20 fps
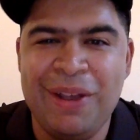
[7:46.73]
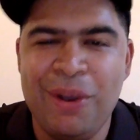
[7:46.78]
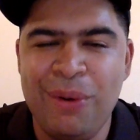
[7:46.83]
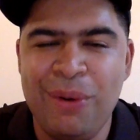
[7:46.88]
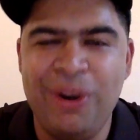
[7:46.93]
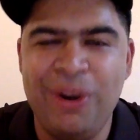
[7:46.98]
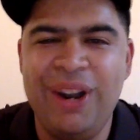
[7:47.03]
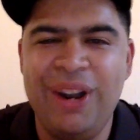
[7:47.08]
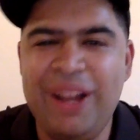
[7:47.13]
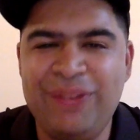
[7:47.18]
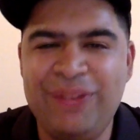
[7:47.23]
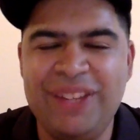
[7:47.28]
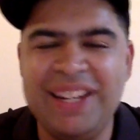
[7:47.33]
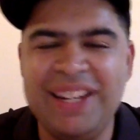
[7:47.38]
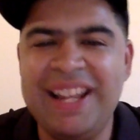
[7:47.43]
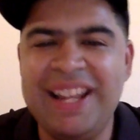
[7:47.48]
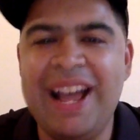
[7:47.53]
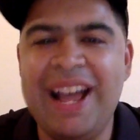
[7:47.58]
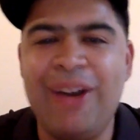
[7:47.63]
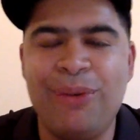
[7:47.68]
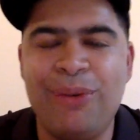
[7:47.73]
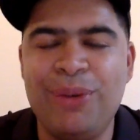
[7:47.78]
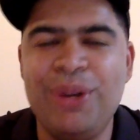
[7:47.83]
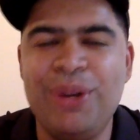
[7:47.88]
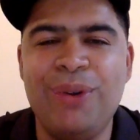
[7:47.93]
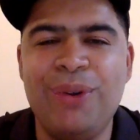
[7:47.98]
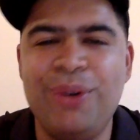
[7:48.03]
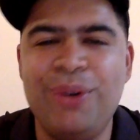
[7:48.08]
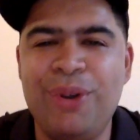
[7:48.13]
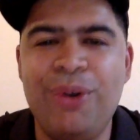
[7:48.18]
We're left in doubt. We
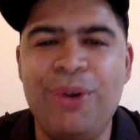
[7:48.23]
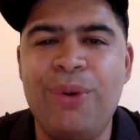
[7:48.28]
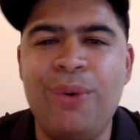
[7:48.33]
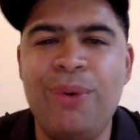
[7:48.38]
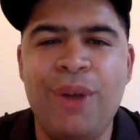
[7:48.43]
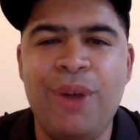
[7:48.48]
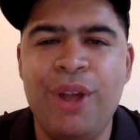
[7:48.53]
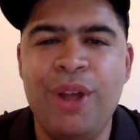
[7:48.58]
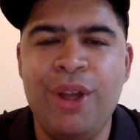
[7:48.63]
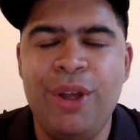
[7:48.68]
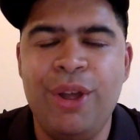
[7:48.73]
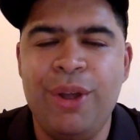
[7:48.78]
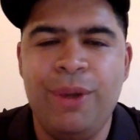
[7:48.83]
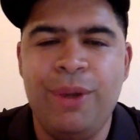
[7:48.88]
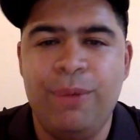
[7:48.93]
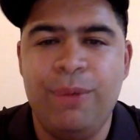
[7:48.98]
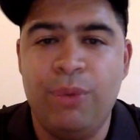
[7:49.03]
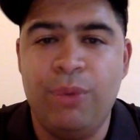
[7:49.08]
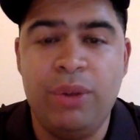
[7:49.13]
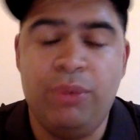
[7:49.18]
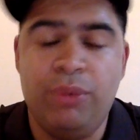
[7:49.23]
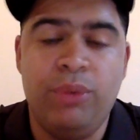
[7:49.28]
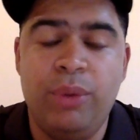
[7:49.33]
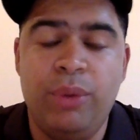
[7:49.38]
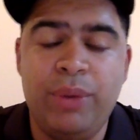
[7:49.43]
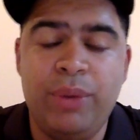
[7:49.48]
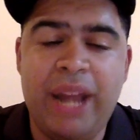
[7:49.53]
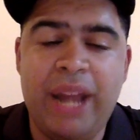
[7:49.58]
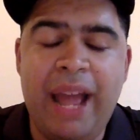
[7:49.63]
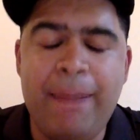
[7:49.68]
don't know
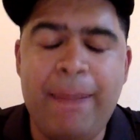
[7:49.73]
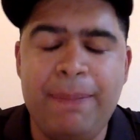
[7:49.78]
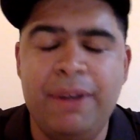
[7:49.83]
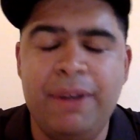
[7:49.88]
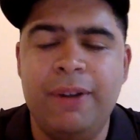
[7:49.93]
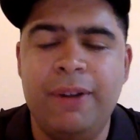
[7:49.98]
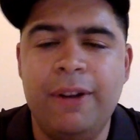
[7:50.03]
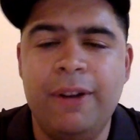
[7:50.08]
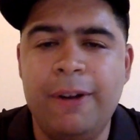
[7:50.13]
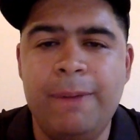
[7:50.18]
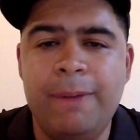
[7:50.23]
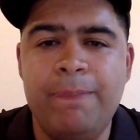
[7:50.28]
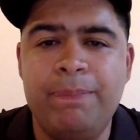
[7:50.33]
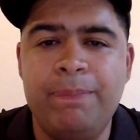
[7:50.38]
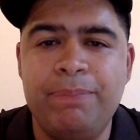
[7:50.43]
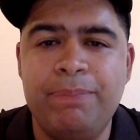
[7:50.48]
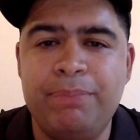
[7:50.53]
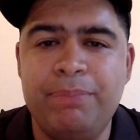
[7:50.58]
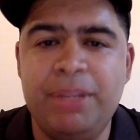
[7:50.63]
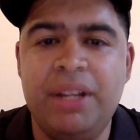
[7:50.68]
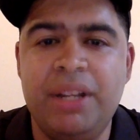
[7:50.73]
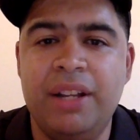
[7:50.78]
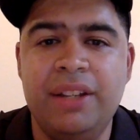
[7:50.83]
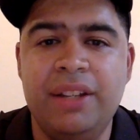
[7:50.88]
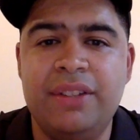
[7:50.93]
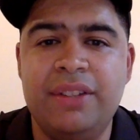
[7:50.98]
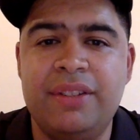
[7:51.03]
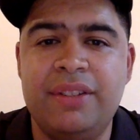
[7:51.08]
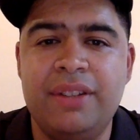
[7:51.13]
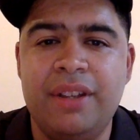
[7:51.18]
what would happen
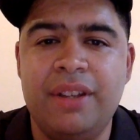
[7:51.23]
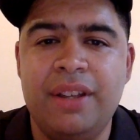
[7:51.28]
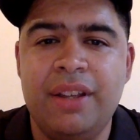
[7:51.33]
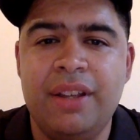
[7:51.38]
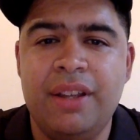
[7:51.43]
because